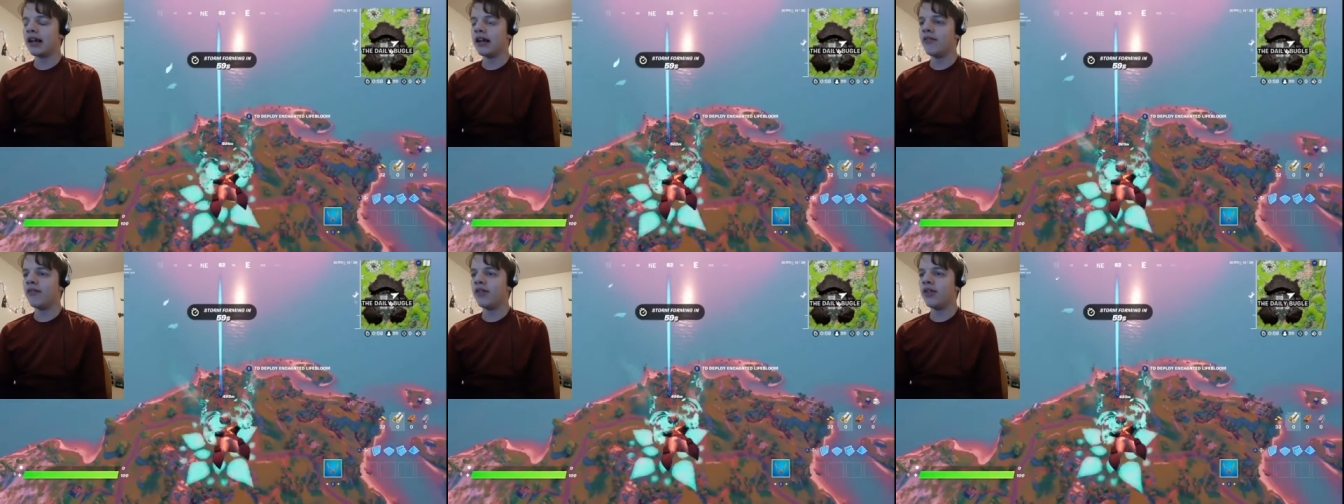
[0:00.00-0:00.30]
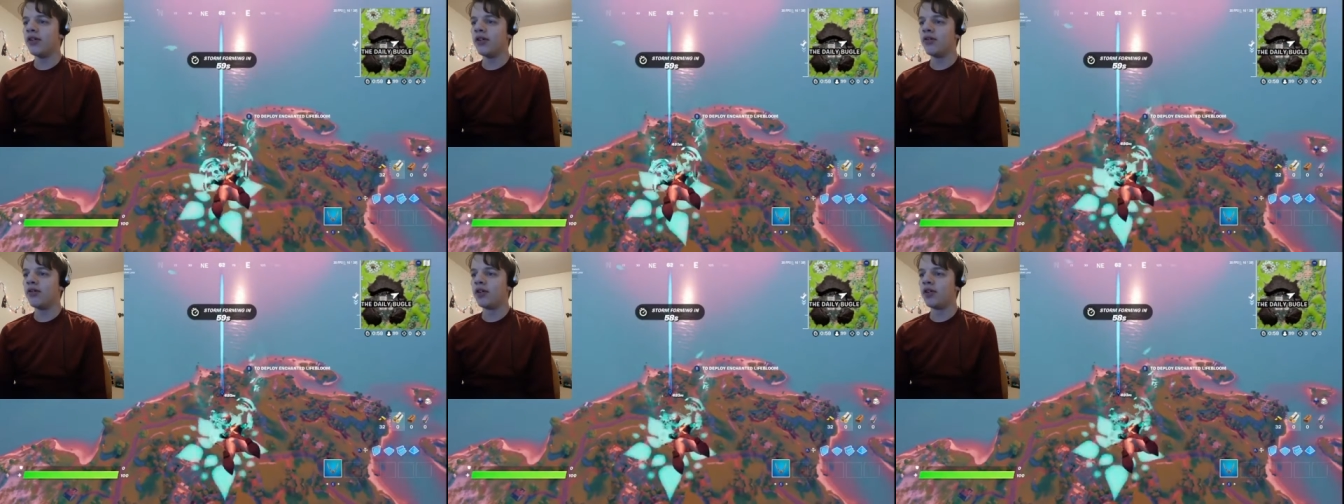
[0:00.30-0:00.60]
Even
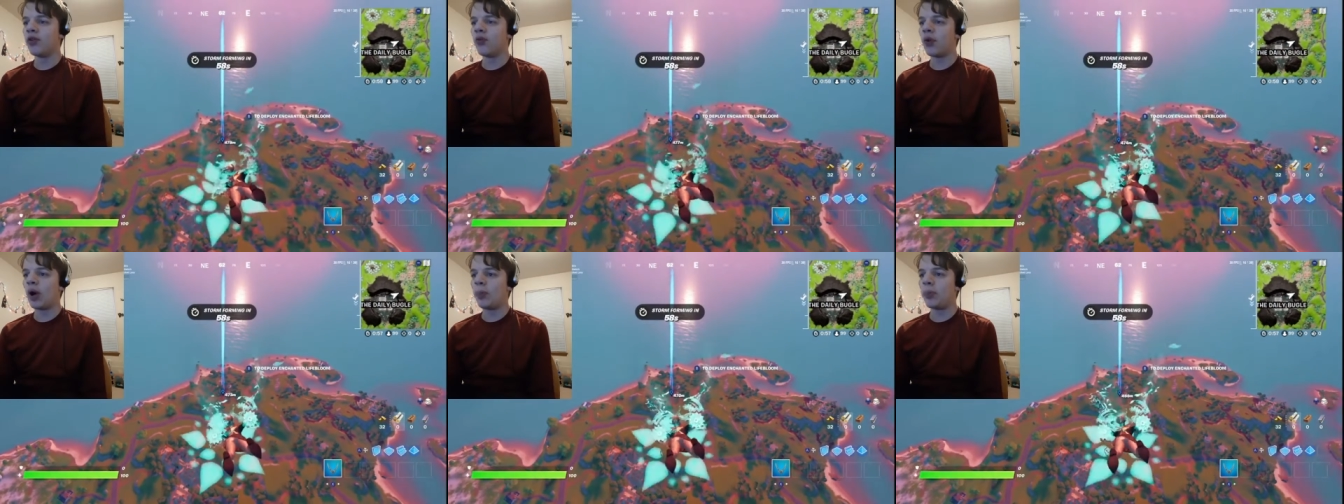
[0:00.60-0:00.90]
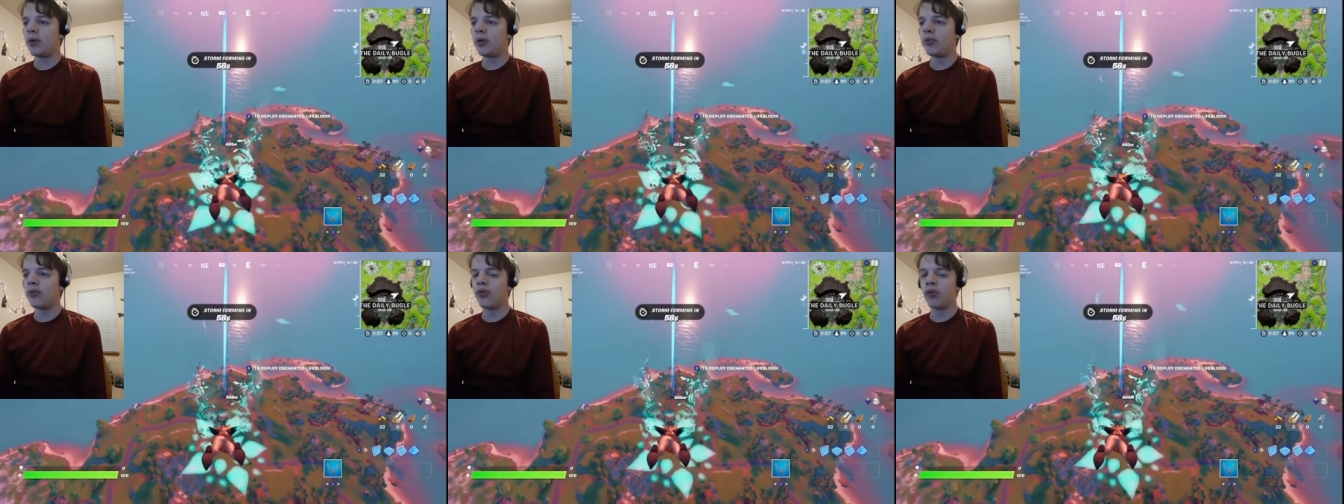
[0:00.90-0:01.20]
though the
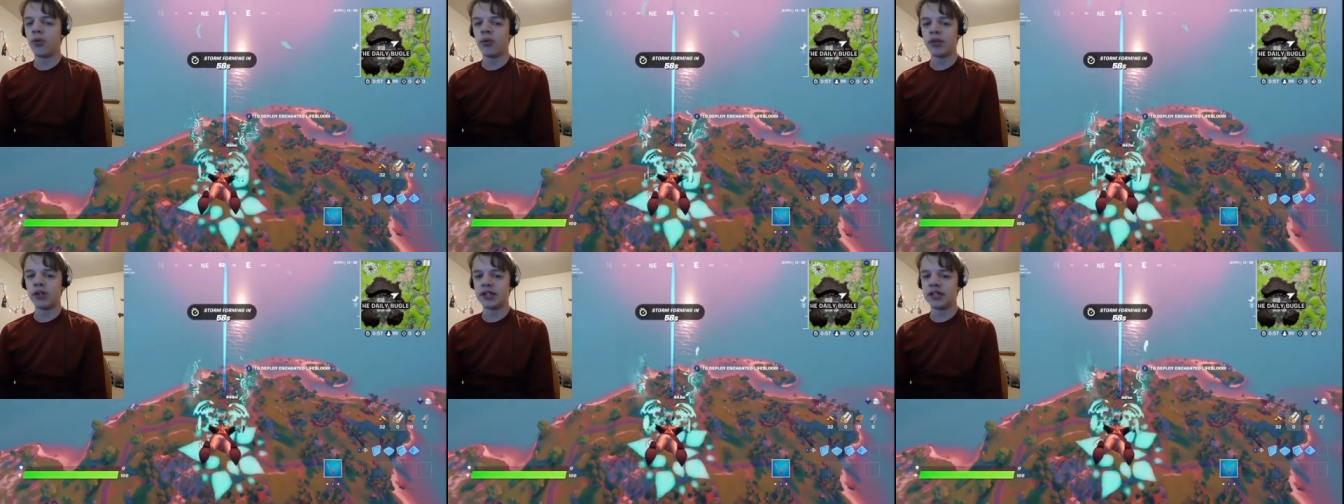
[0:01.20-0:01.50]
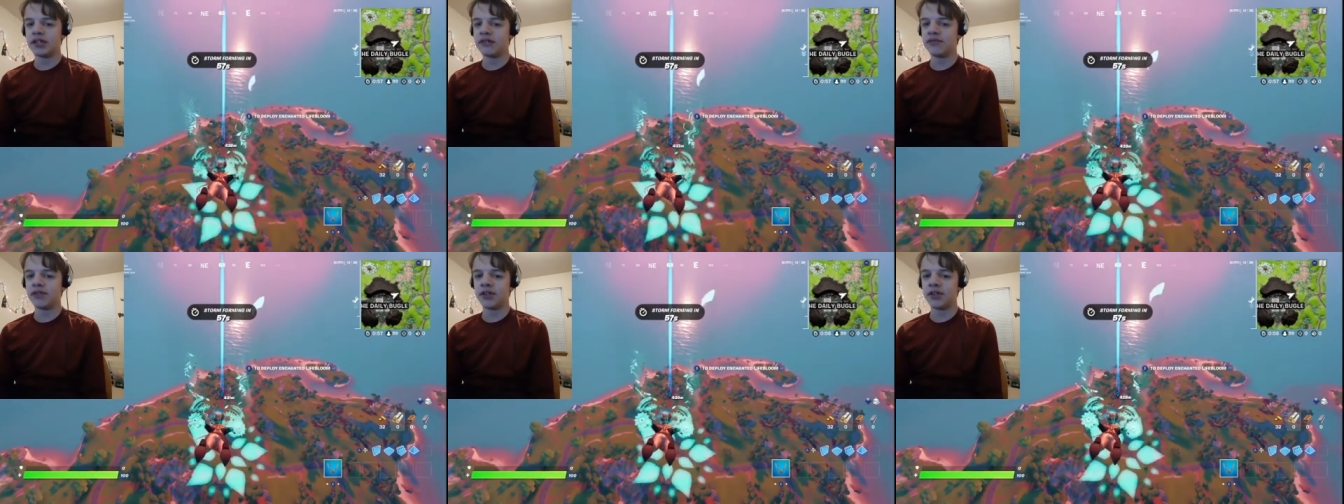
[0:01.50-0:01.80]
weapon pool
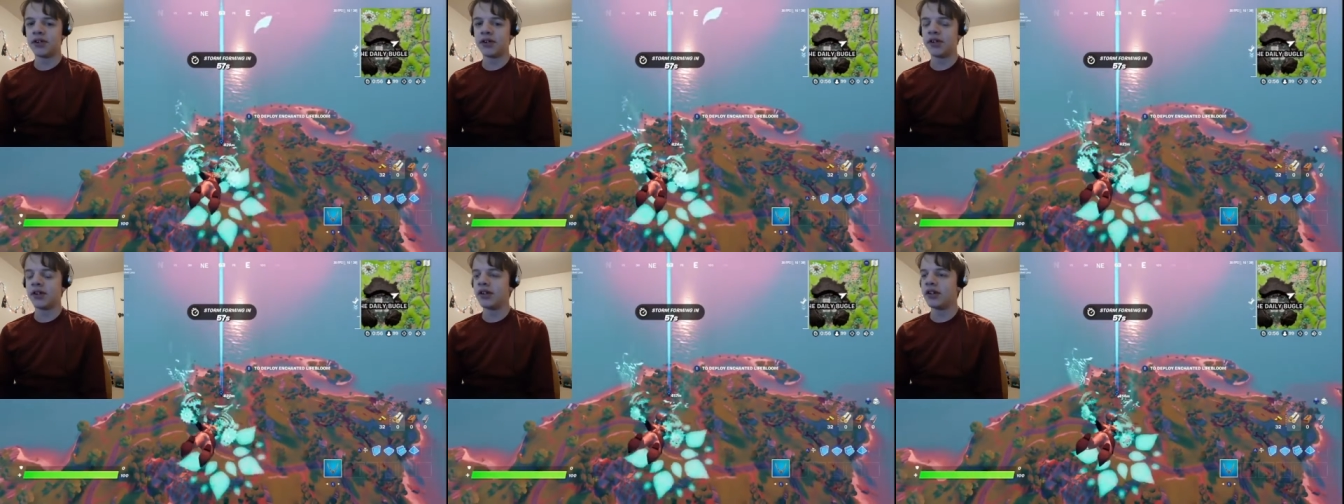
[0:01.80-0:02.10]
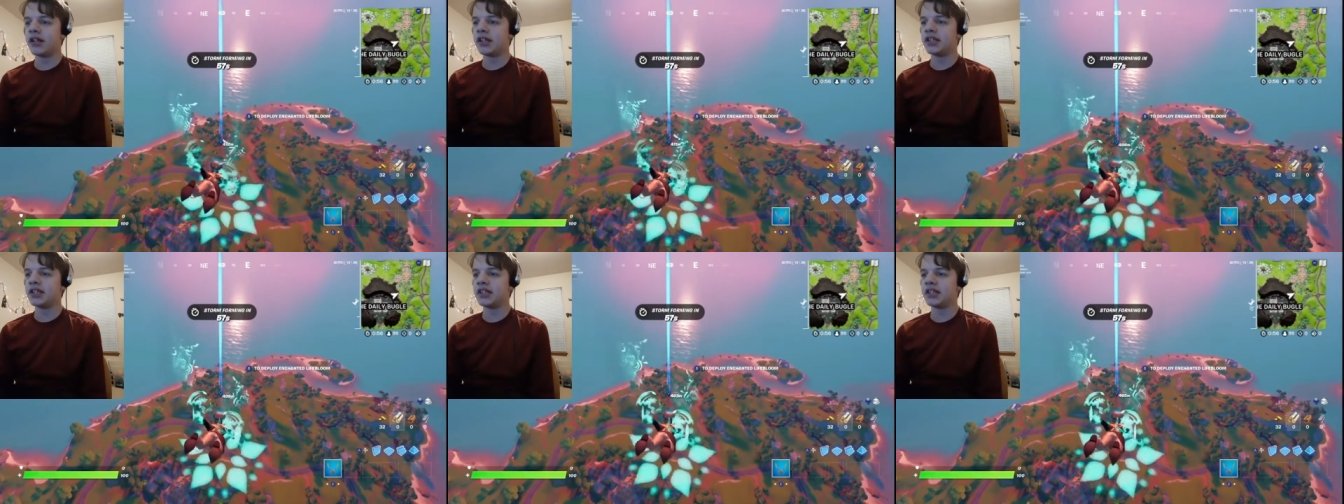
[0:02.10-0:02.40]
isn't very good
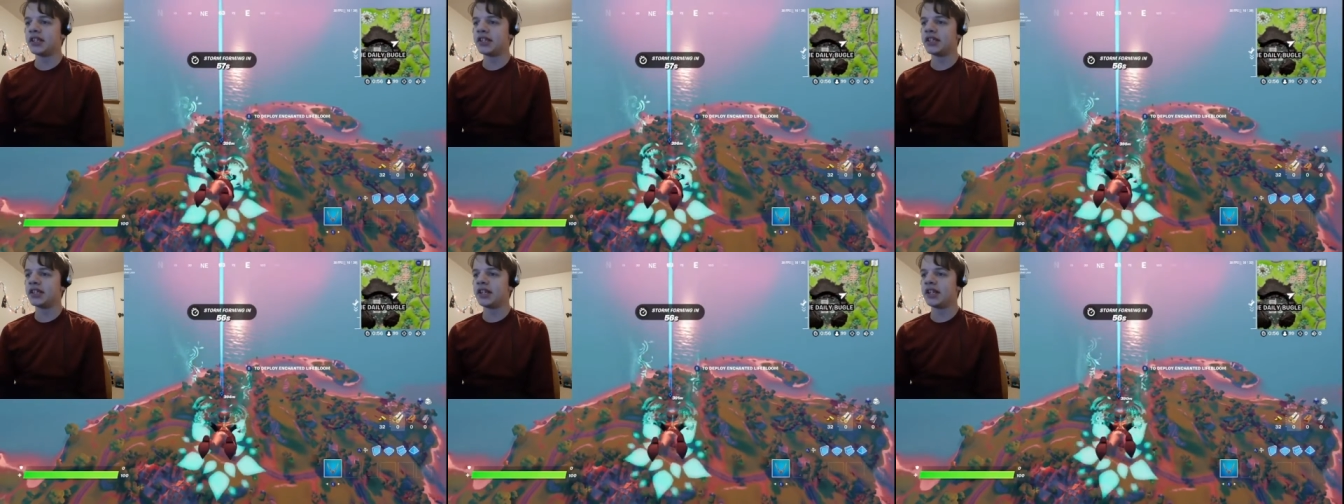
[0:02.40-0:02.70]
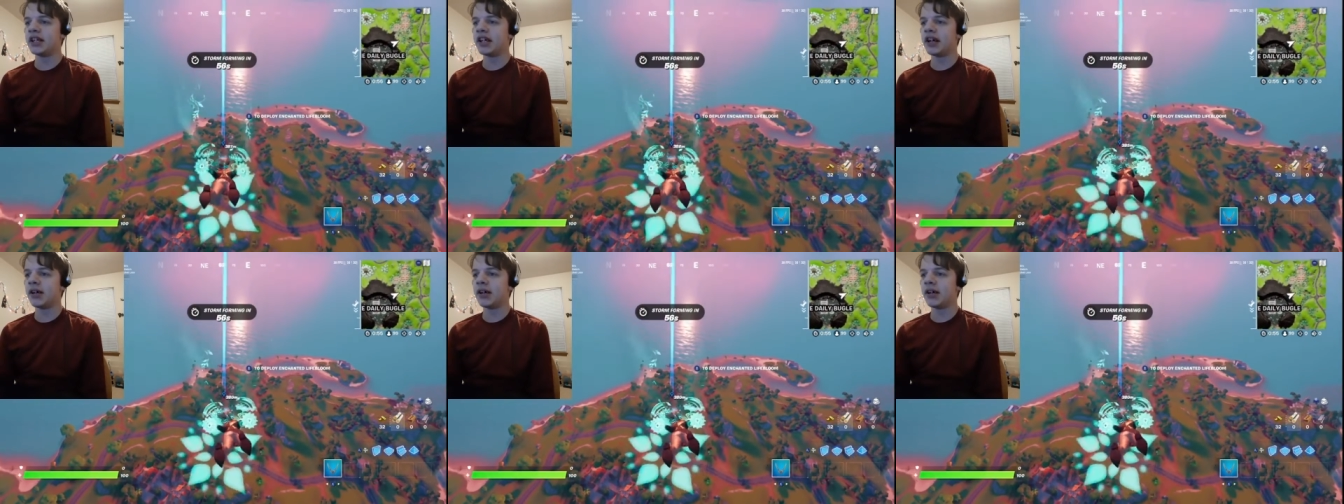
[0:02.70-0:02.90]
this season,